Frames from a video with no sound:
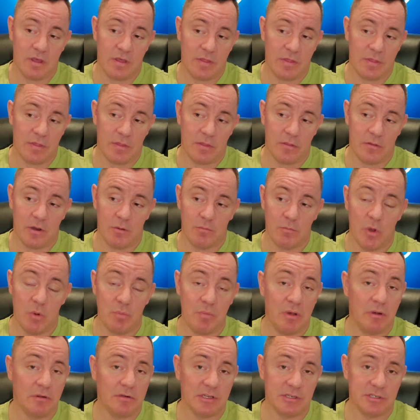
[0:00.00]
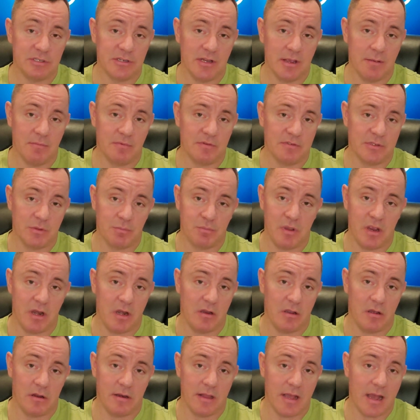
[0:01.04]
with their mobility chips,
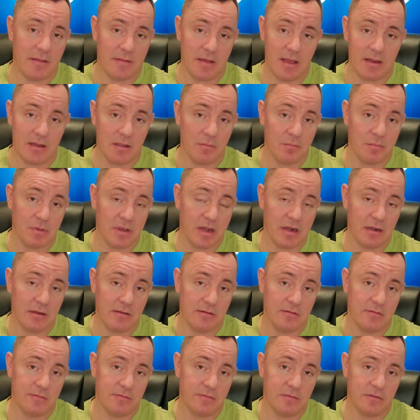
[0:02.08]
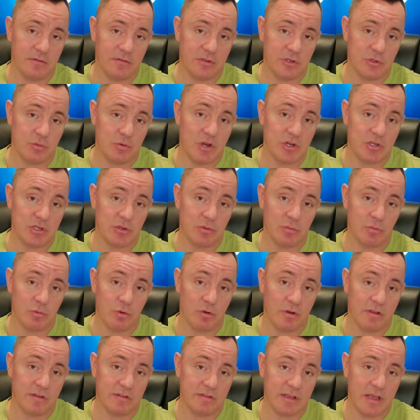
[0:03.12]
depending on how that competitive situation
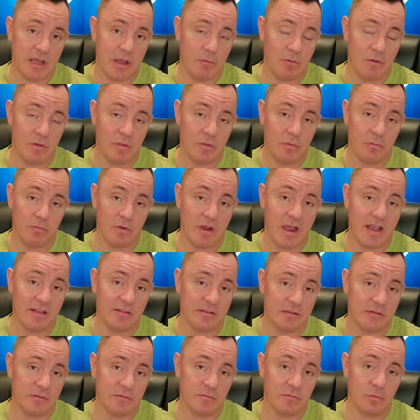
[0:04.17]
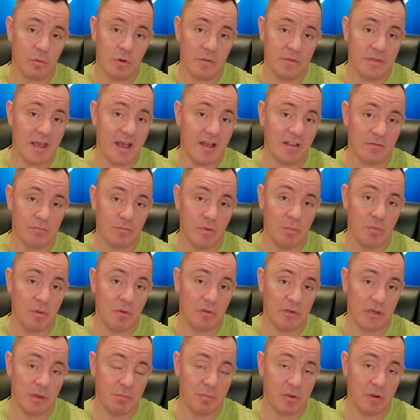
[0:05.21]
works out with Ryzen 4000
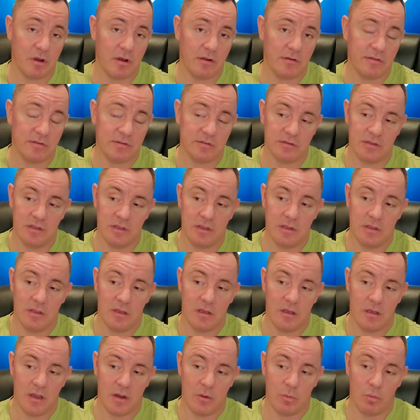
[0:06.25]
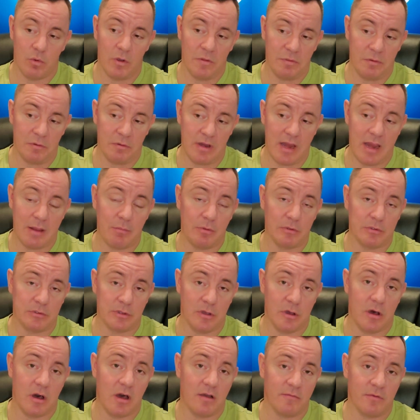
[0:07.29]
mobility parts and what they're able
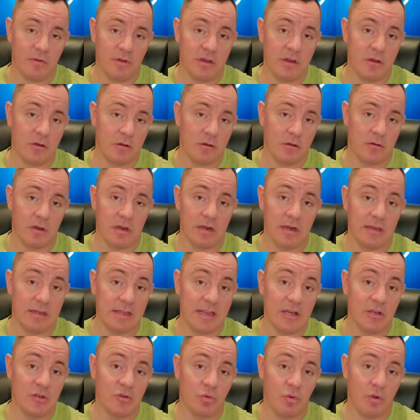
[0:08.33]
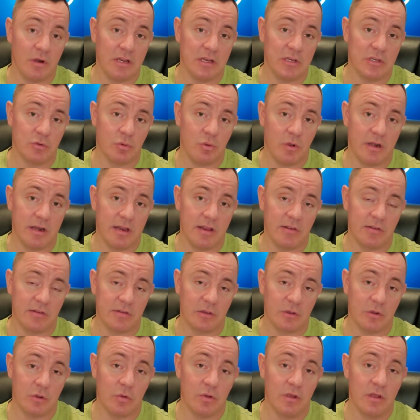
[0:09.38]
to offer here in late 2020.
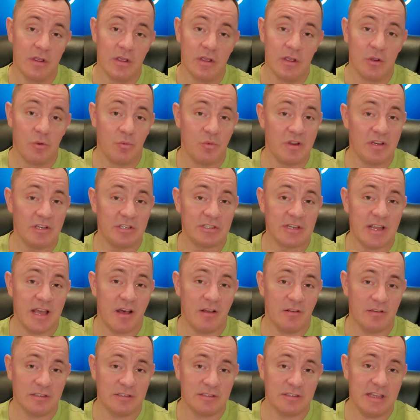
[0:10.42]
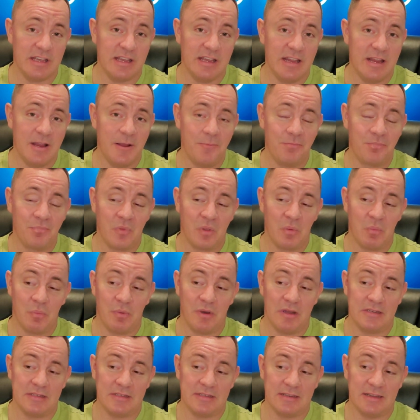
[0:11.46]
So we shall see.
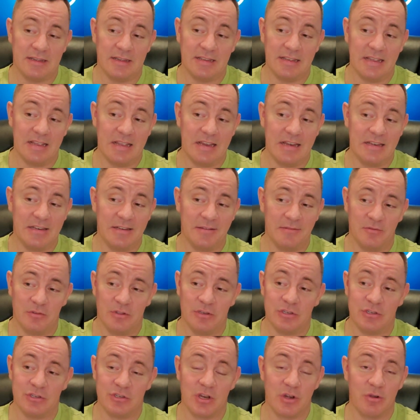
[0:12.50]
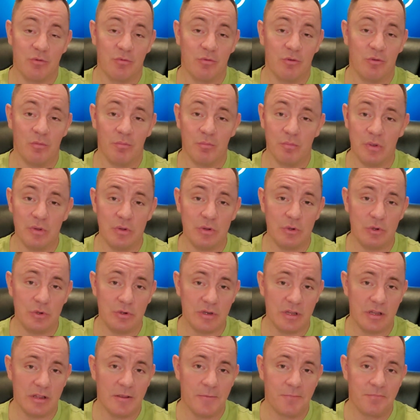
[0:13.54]
But again, the general
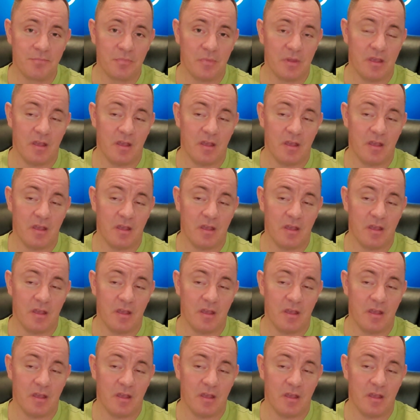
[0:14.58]
mood,